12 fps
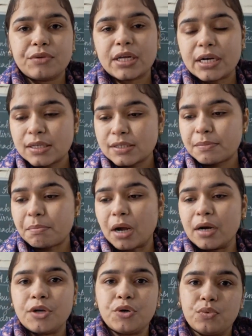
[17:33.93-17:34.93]
That is the
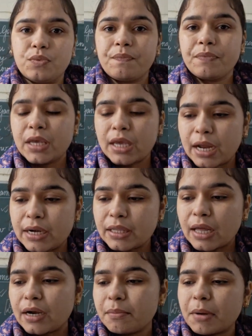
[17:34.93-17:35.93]
part 2, and
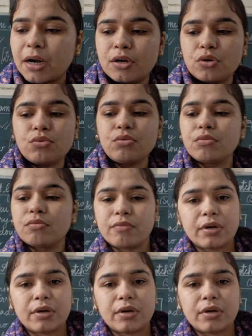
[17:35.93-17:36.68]
that part 2